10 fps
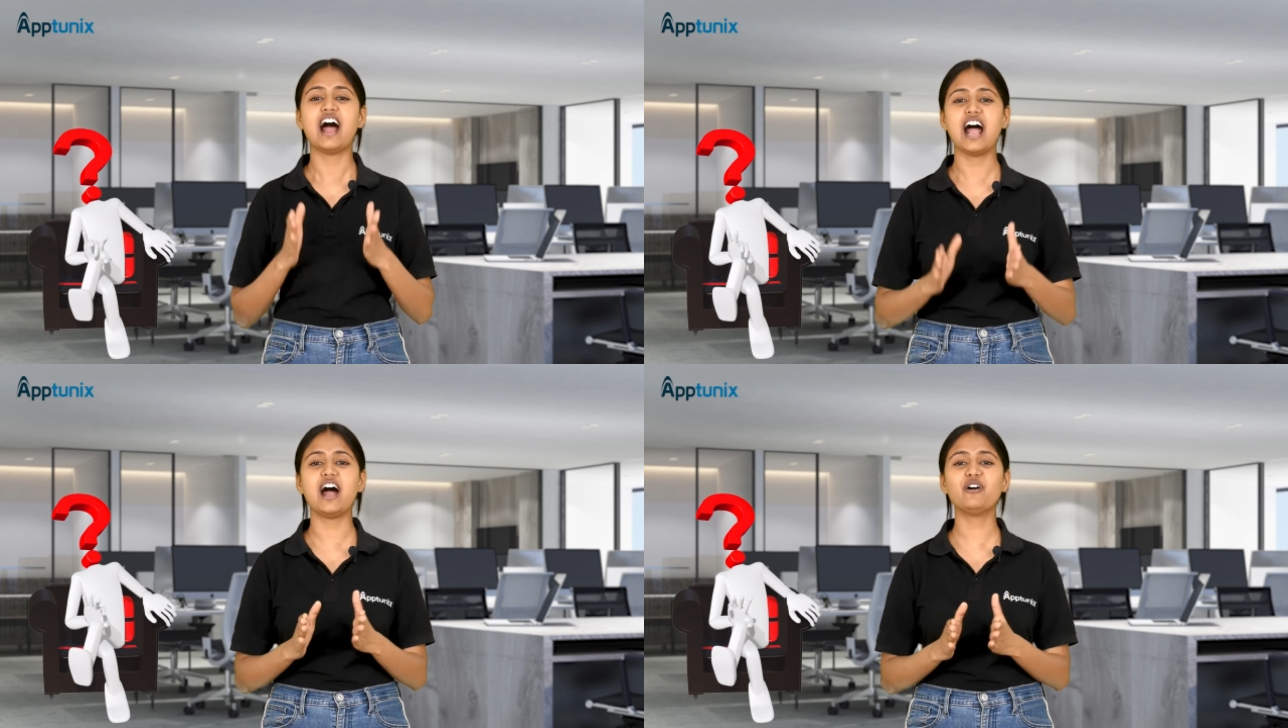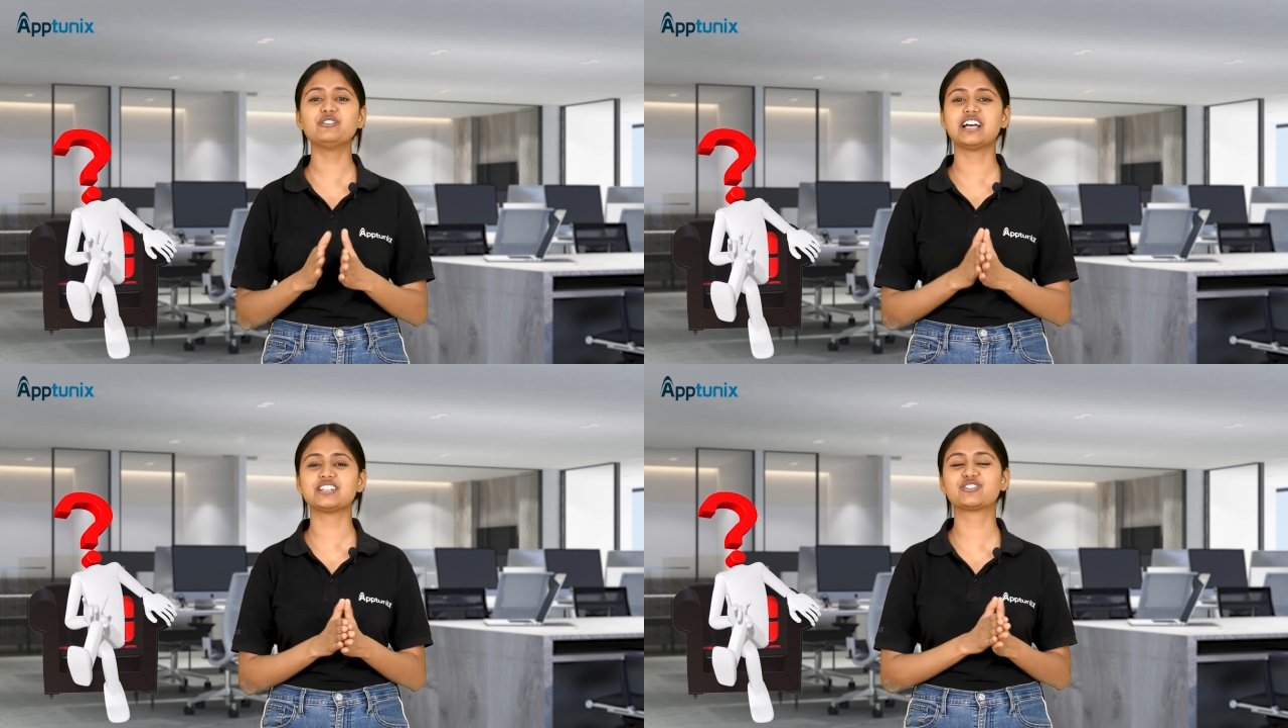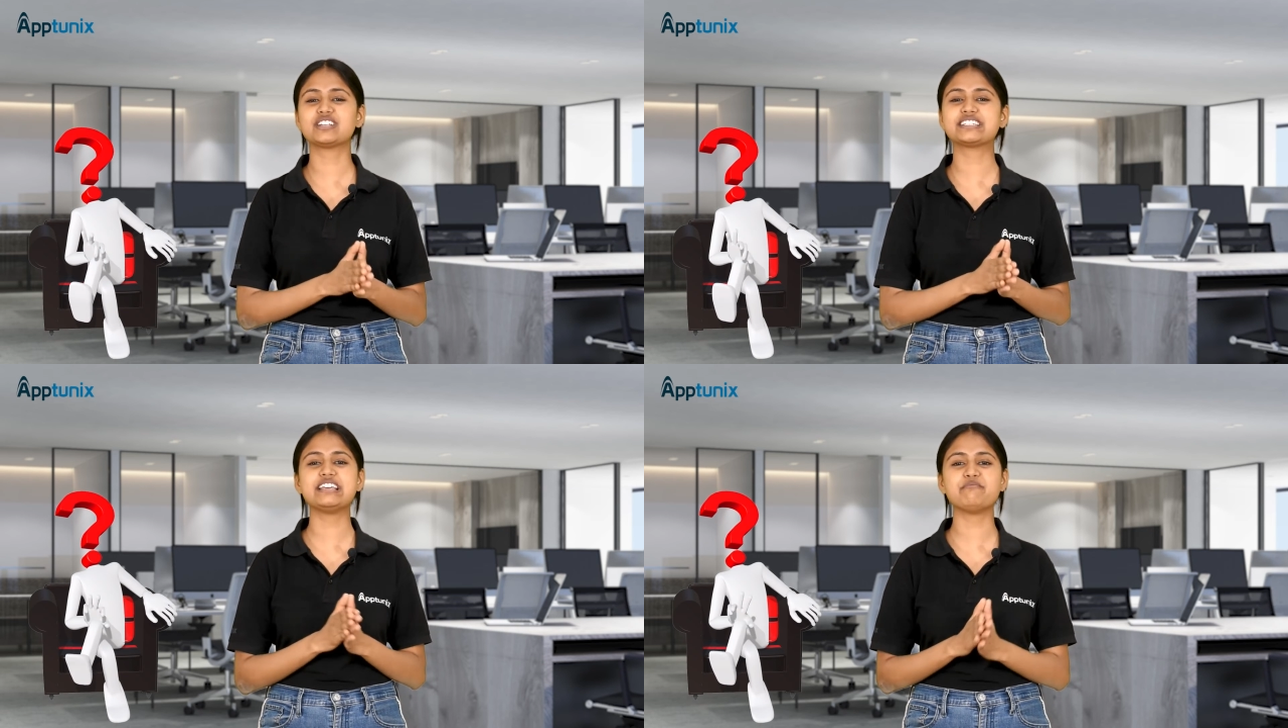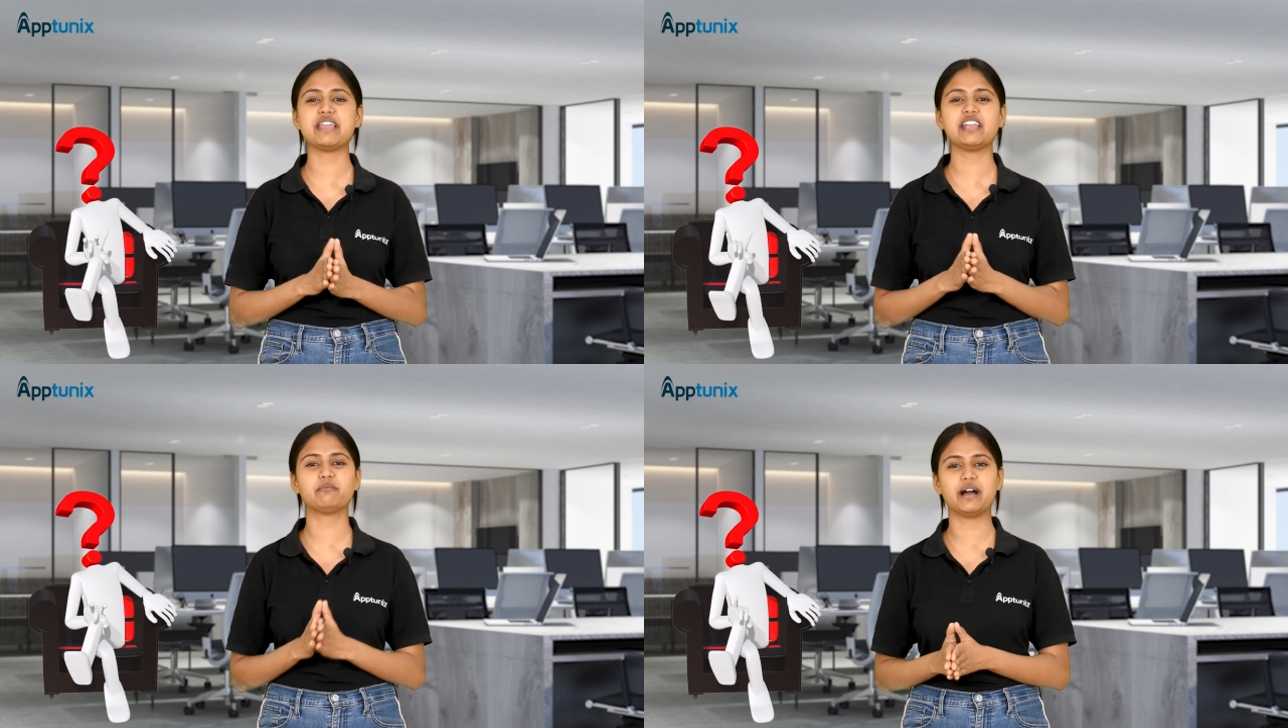How does Drizly
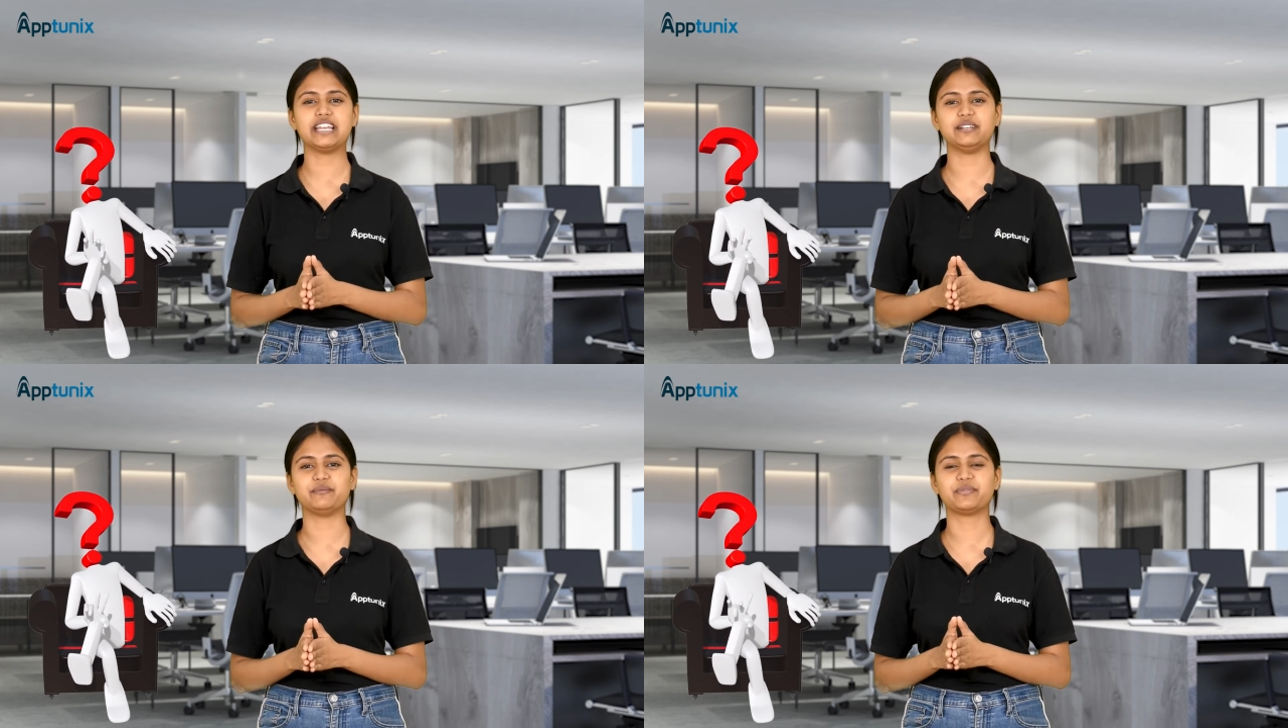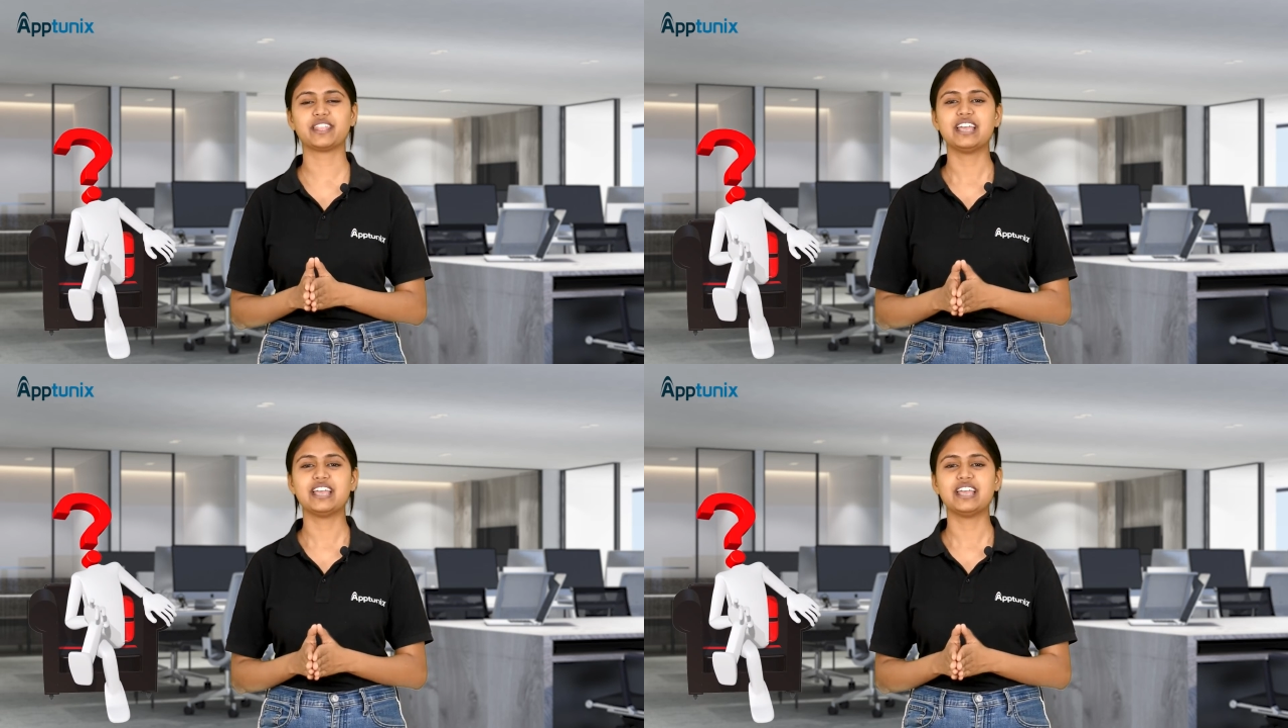make money?